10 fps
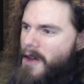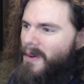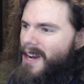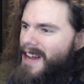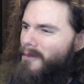
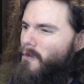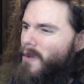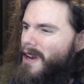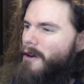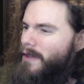when I
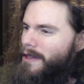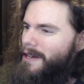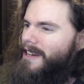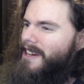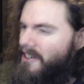went over
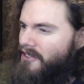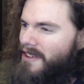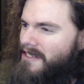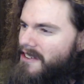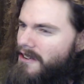the
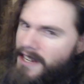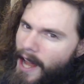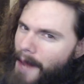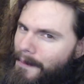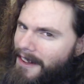countries that are
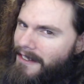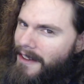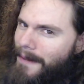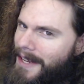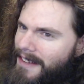adopting
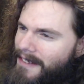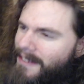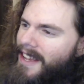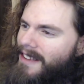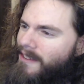
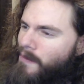CBDCs,